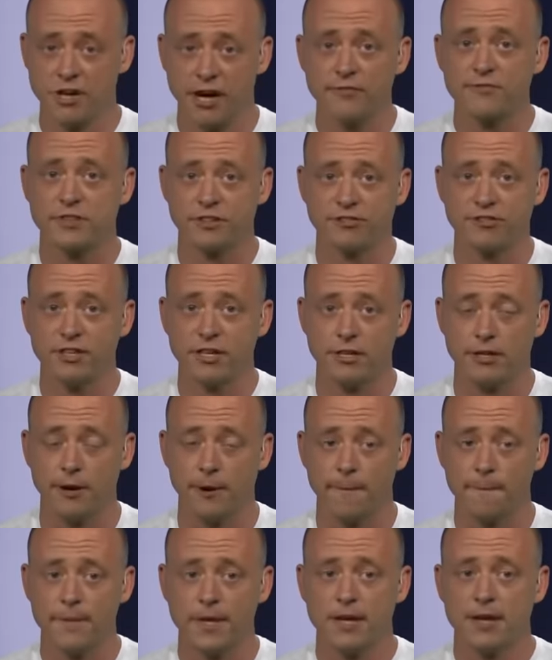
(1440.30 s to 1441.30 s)
Tough to see,
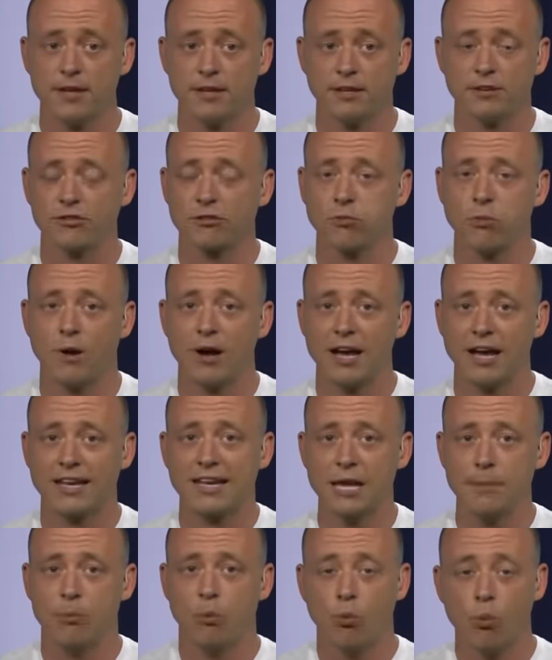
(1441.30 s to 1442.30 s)
though. This is why I
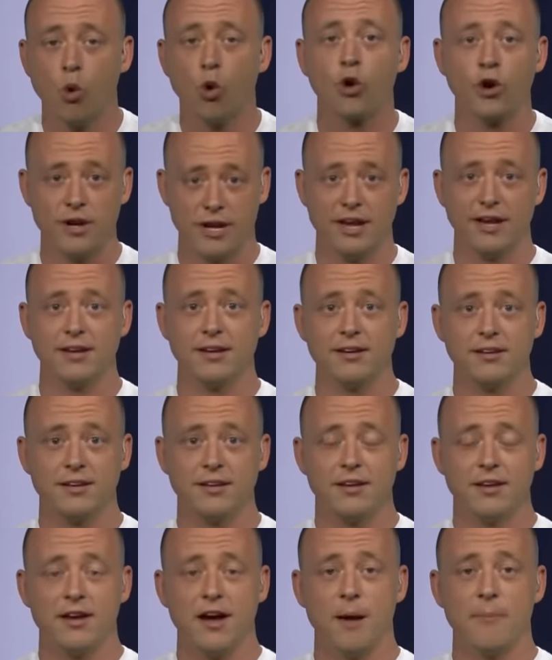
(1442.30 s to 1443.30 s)
keep warning
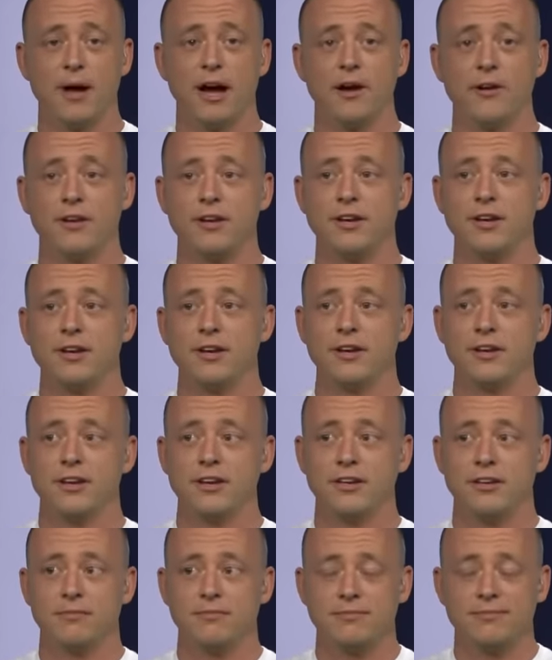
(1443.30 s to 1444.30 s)
about
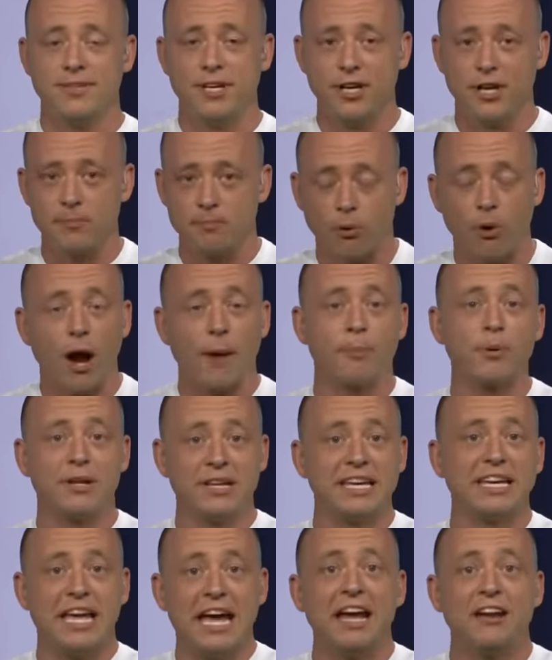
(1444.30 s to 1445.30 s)

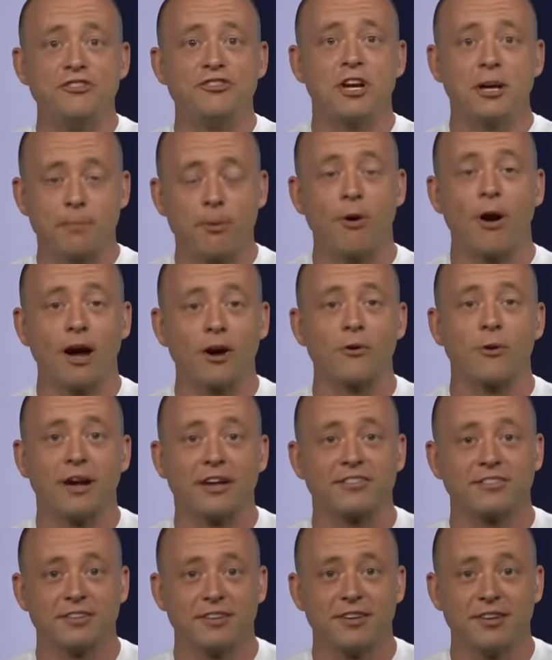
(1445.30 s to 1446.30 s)
properly gauging
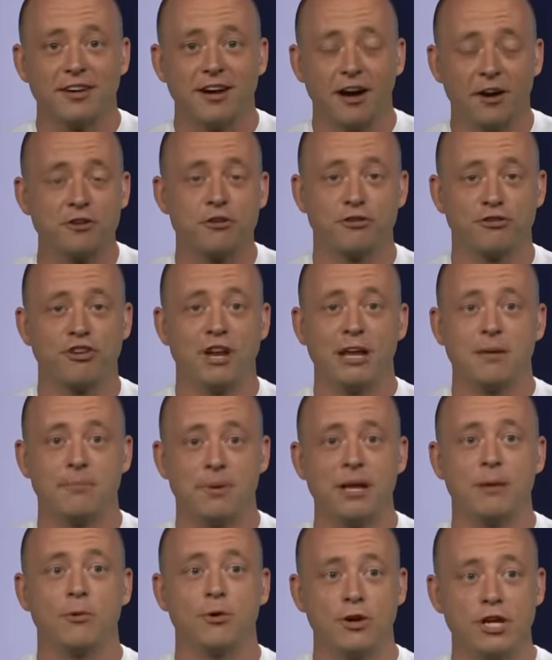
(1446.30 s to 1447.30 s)
progress under Shane
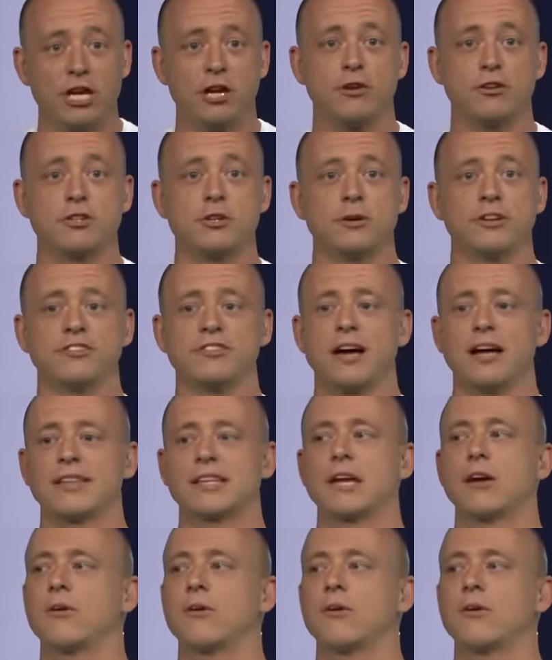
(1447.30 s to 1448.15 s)
Beamer a year or two at South